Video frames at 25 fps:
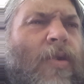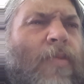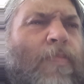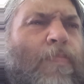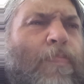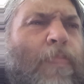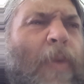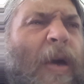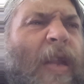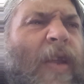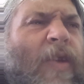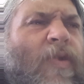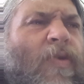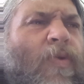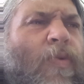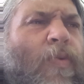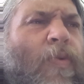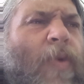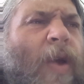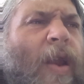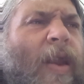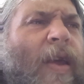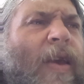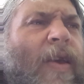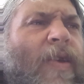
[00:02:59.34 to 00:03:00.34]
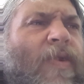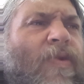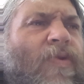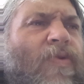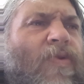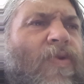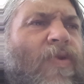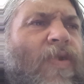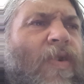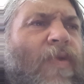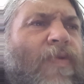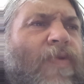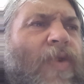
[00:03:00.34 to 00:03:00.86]
Buddy's a Red X
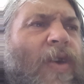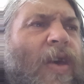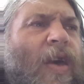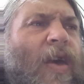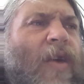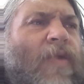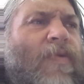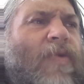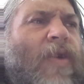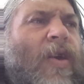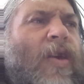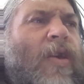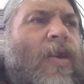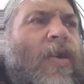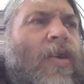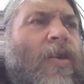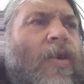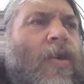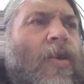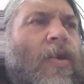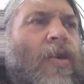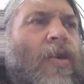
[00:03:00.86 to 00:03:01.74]
or something, aren't they?